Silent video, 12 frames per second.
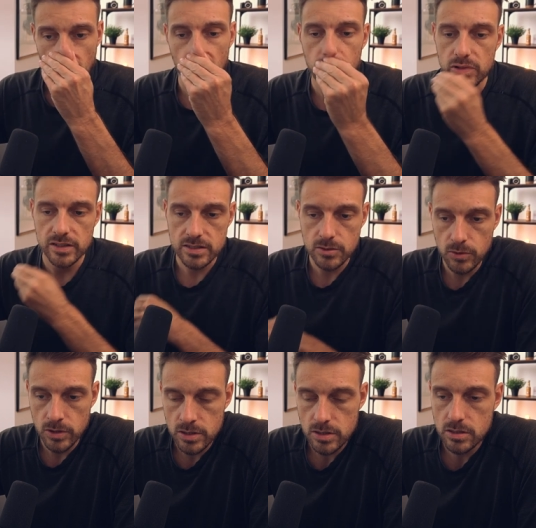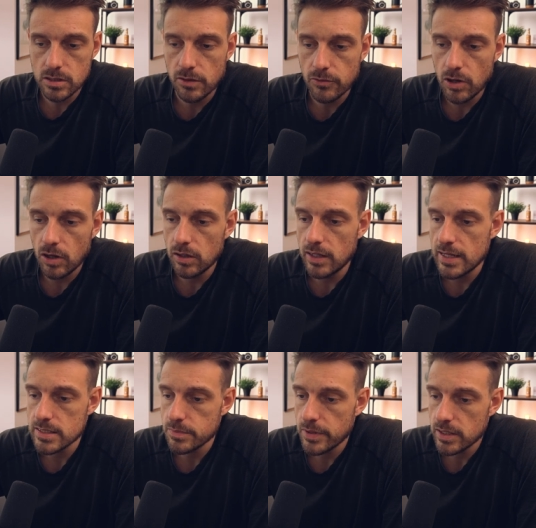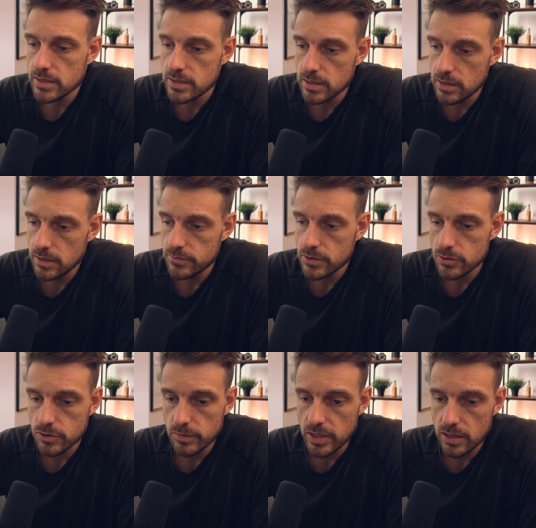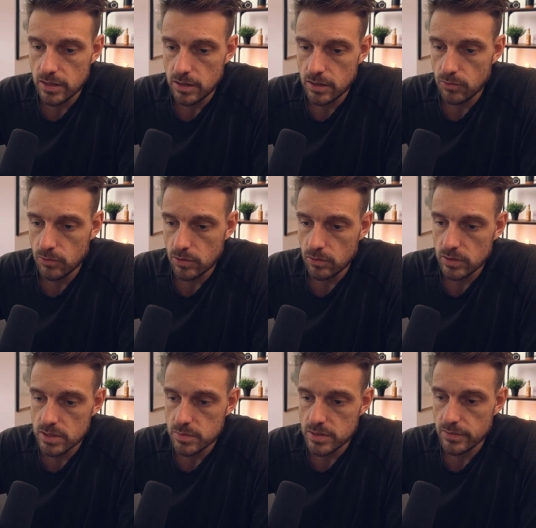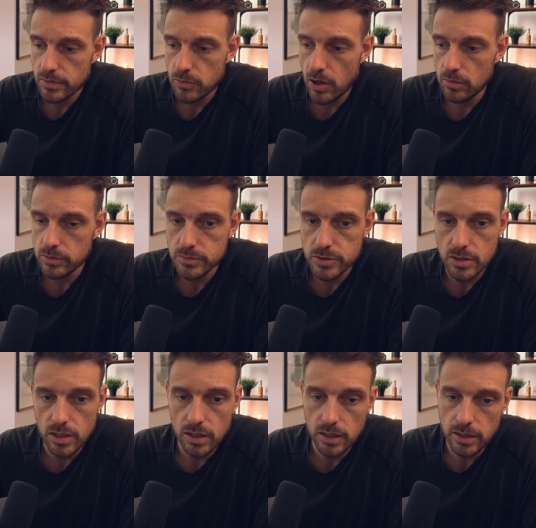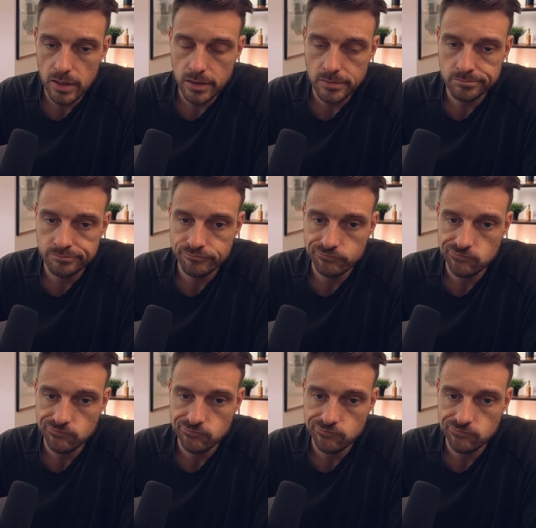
uh, will this course cover all aspects of social media or only specific problems um,